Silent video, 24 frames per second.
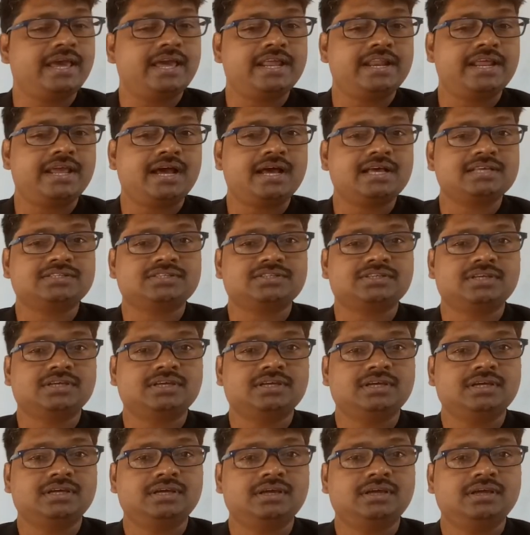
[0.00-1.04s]
areas,
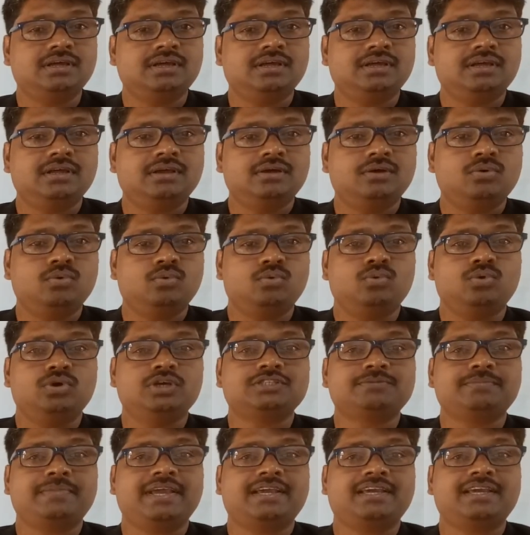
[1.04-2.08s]
who
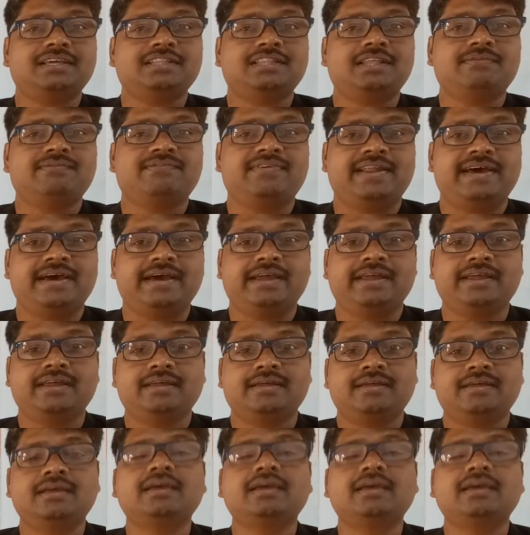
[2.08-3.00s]
is making them fly?